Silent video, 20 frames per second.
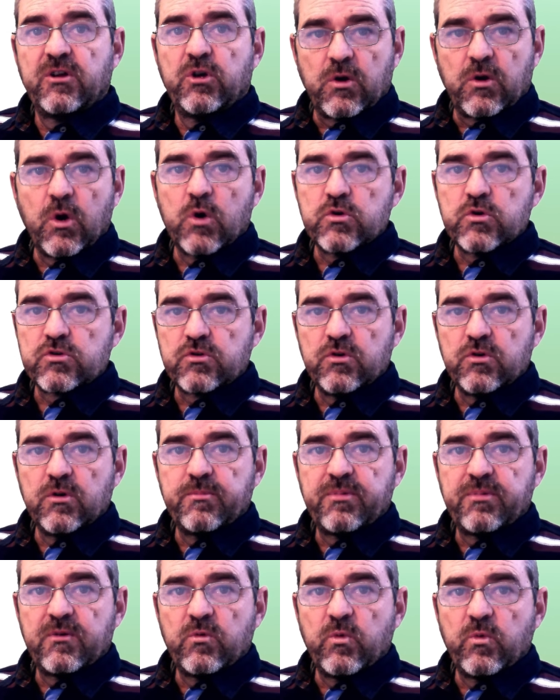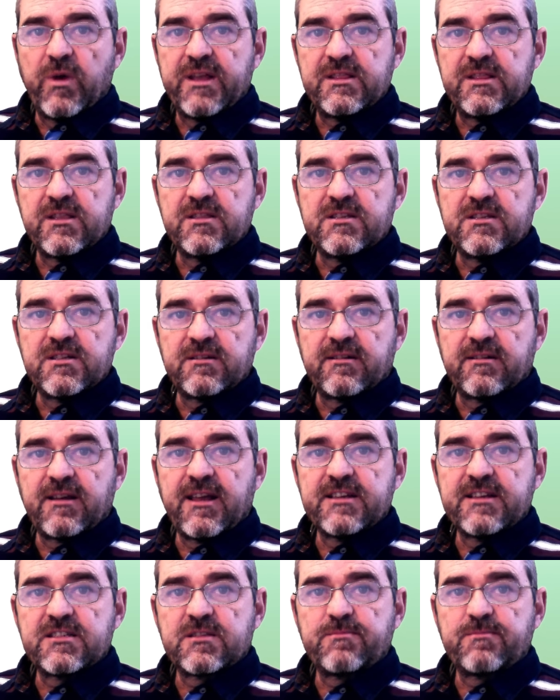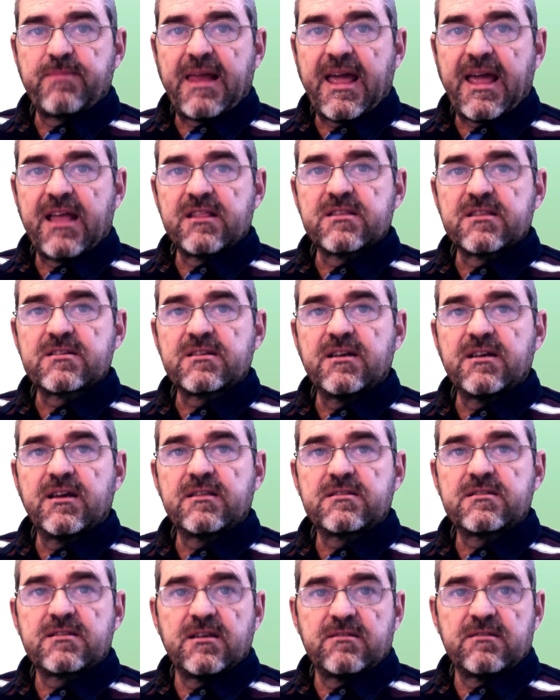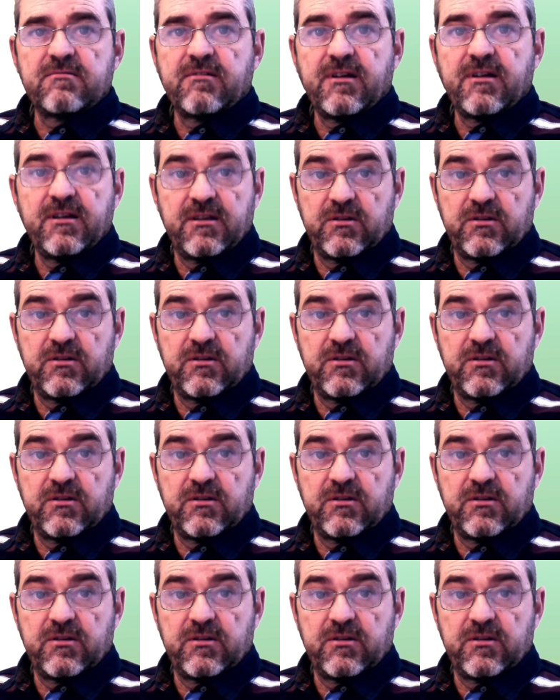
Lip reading: closed loop weighted generalized plans, etc.